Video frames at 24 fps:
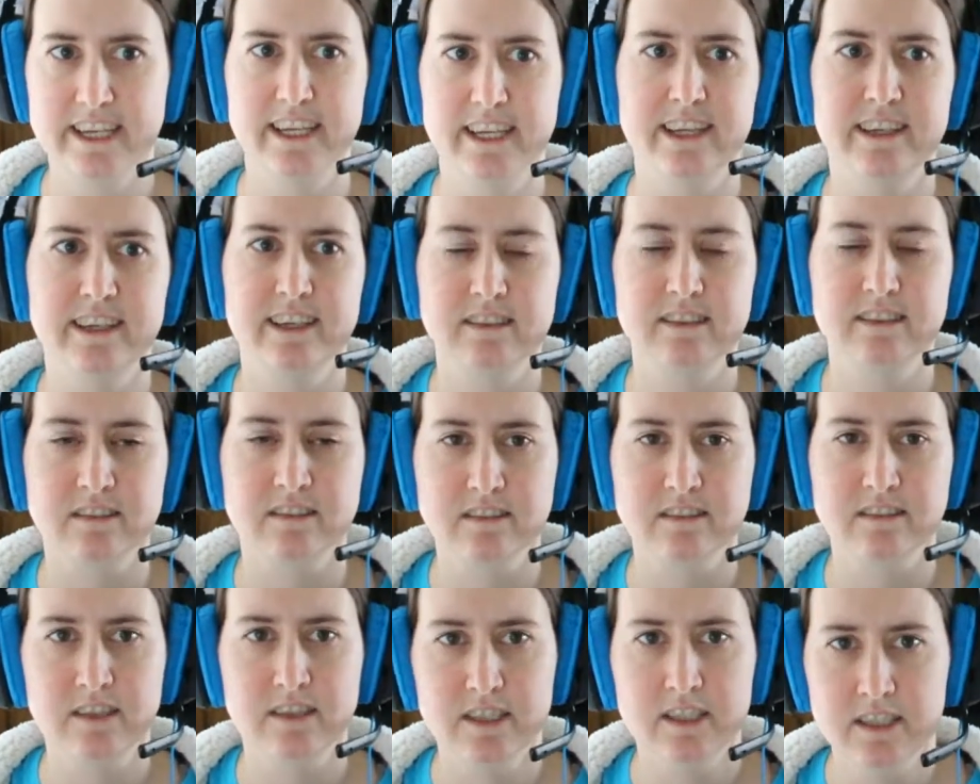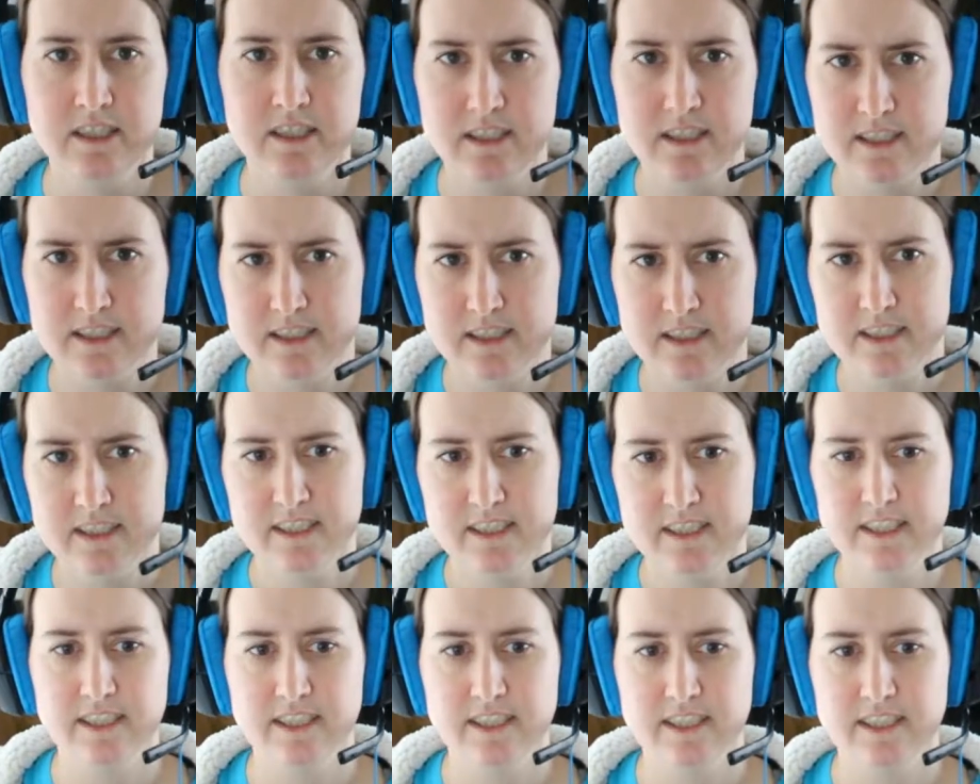It's
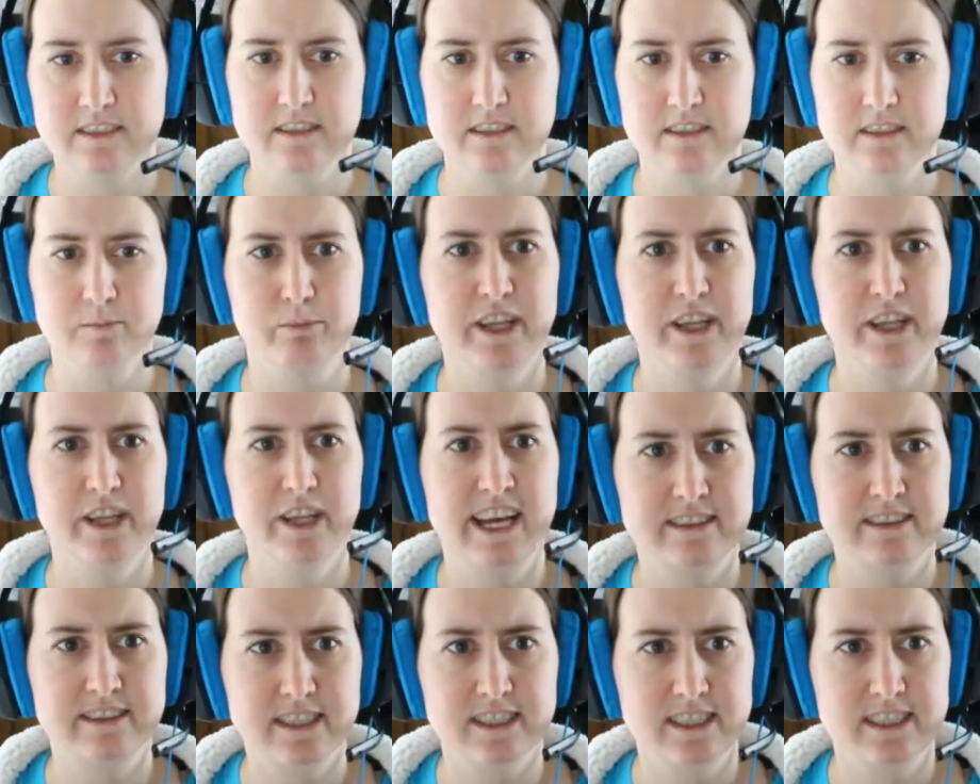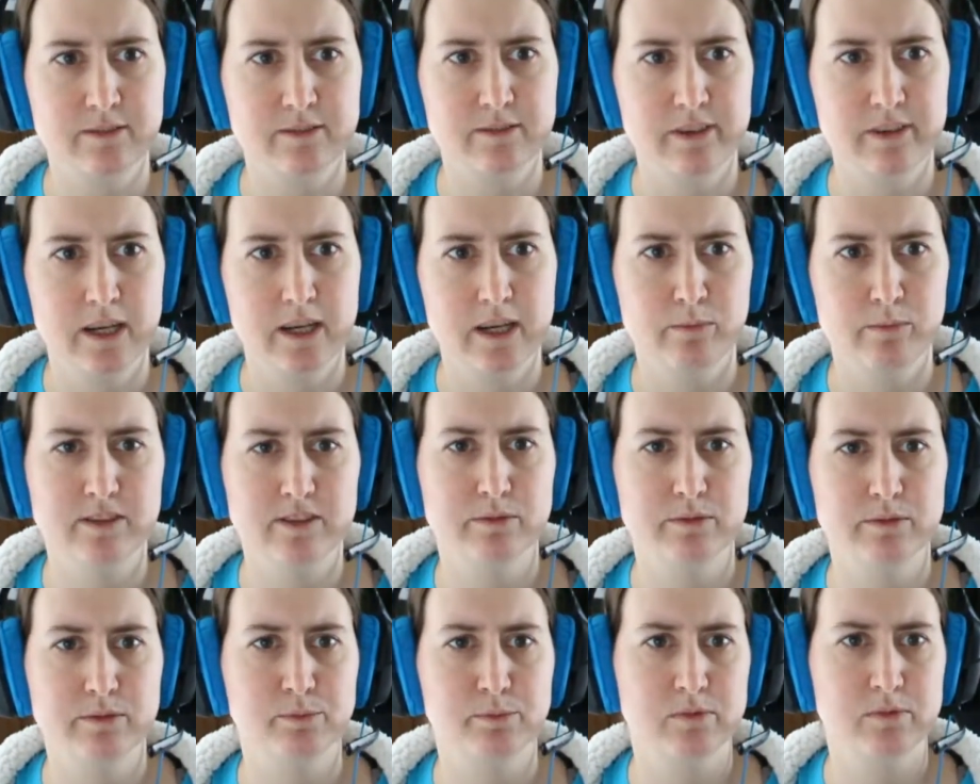a plasticky
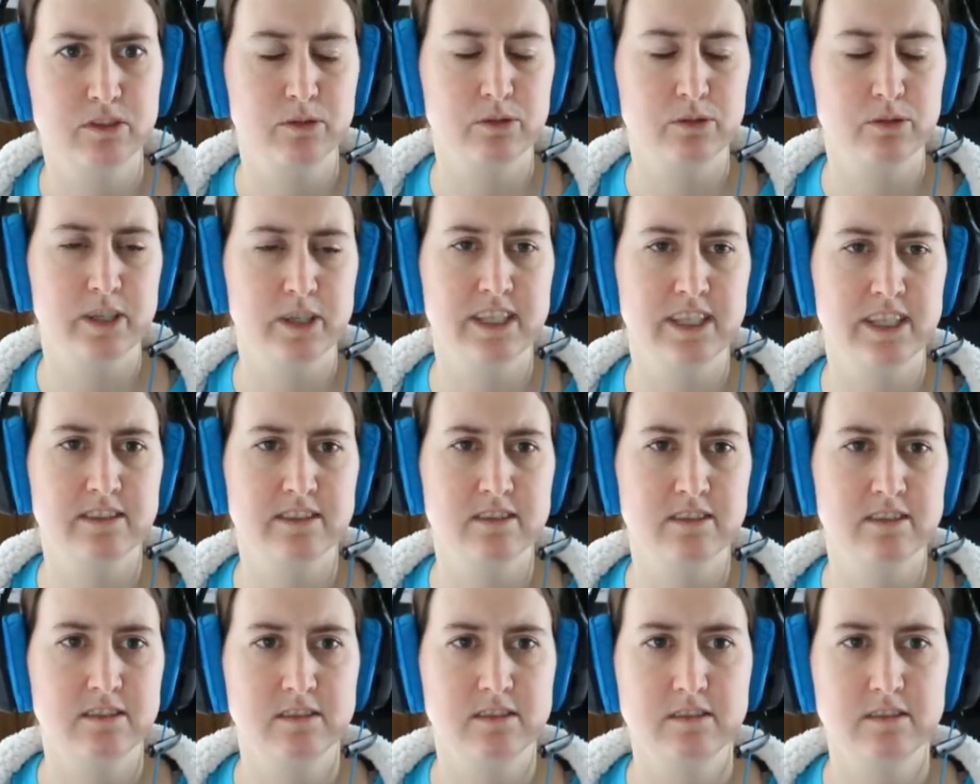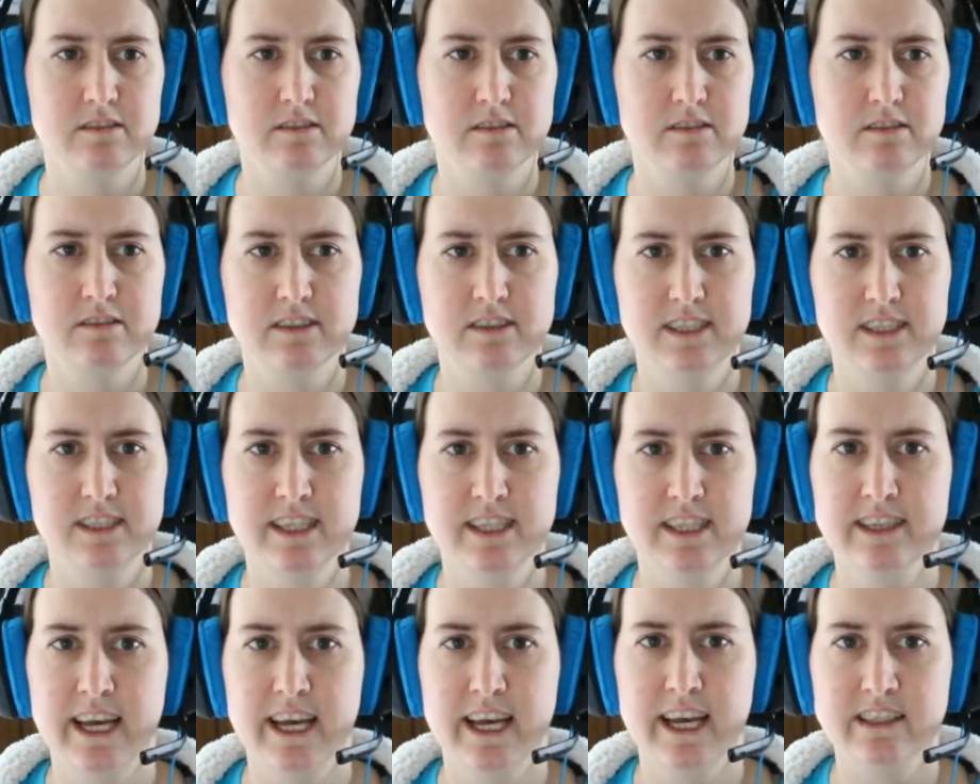fiber, so it
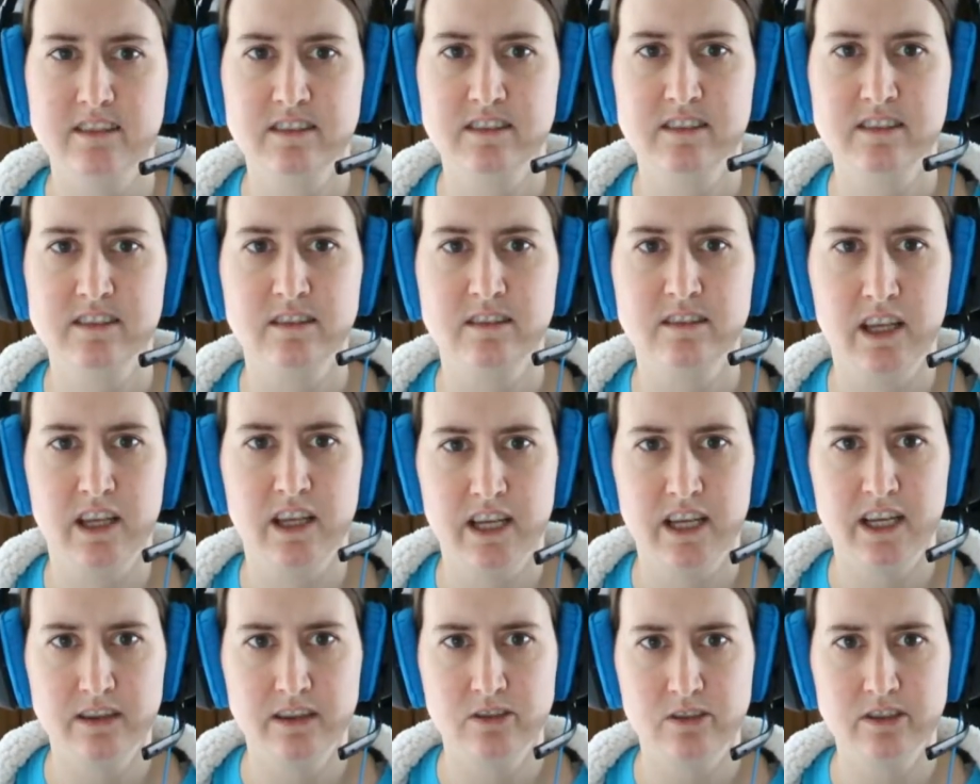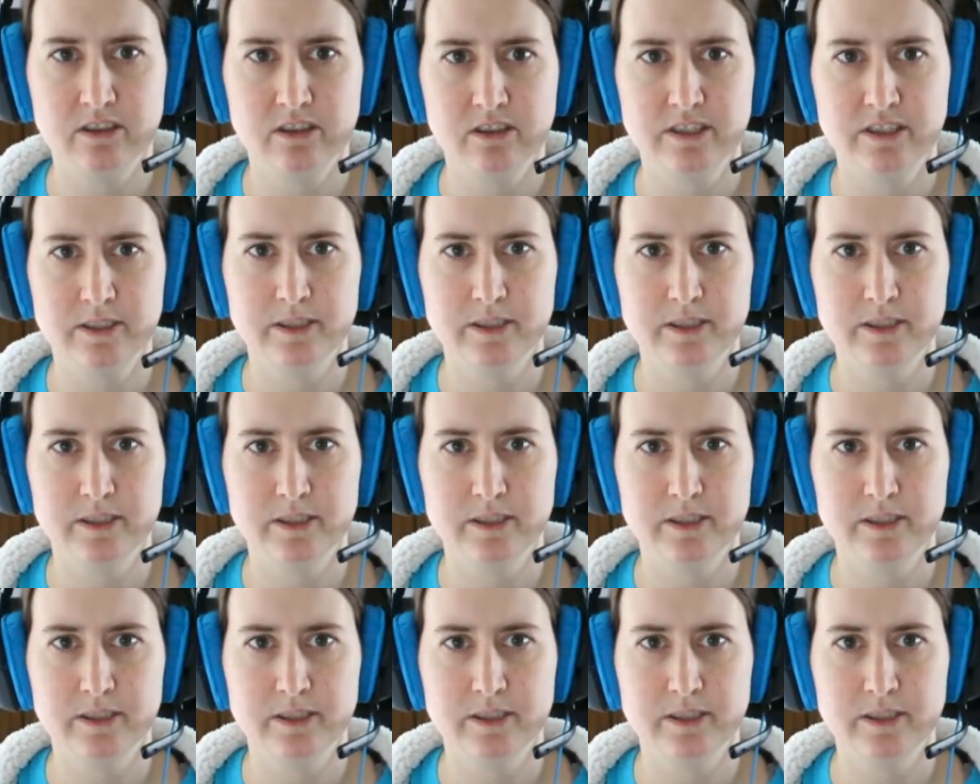lasts a lot longer.